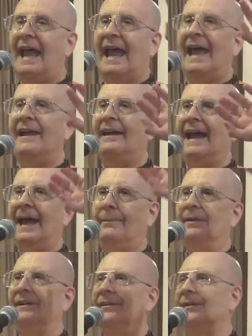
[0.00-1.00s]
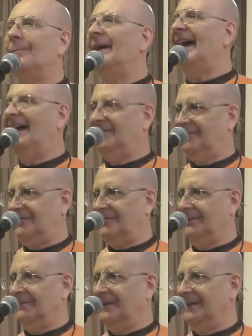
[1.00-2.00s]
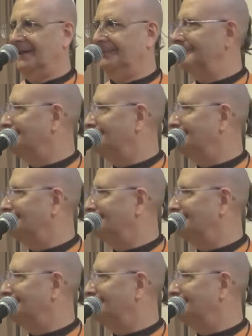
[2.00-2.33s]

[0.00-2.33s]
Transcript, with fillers: and it happened in the past sometime.